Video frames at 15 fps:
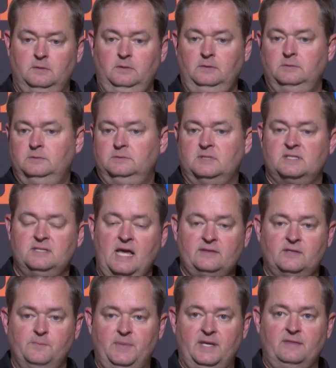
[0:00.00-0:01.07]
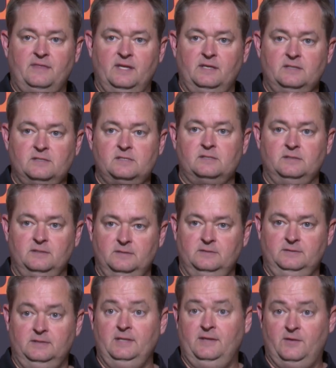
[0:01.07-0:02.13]
It's not the big things,
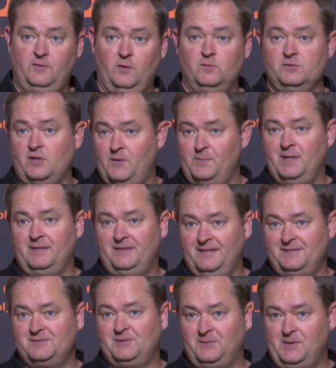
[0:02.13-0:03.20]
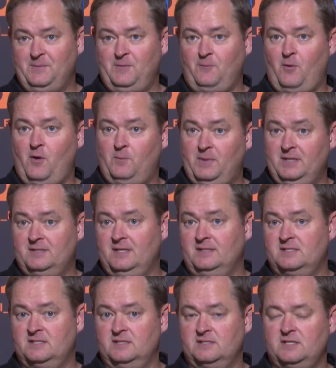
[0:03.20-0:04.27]
and those are big things, don't get me wrong, but
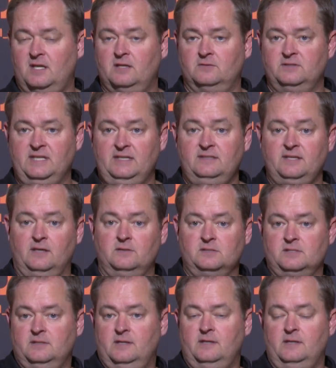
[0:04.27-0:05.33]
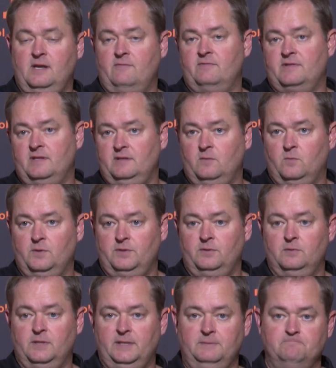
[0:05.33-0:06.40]
it's the subtle details in everything that we're
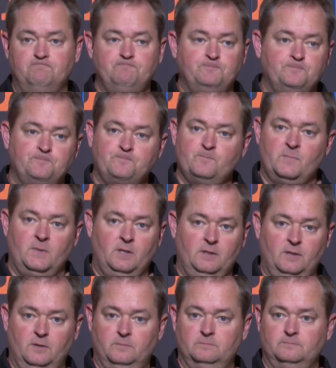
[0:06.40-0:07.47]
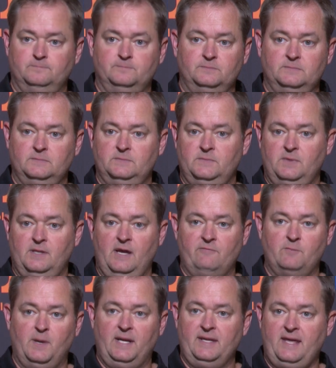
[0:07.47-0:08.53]
doing. And, you know,
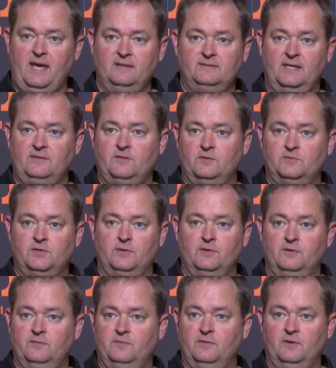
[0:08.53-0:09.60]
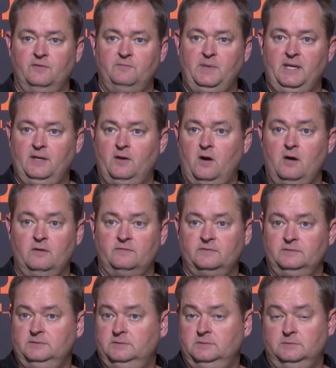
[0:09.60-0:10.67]
everybody can't take their turn of being off.
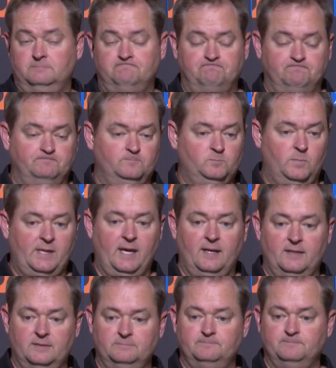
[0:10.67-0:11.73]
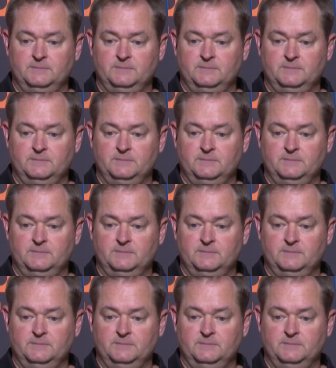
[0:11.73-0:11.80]
And we got to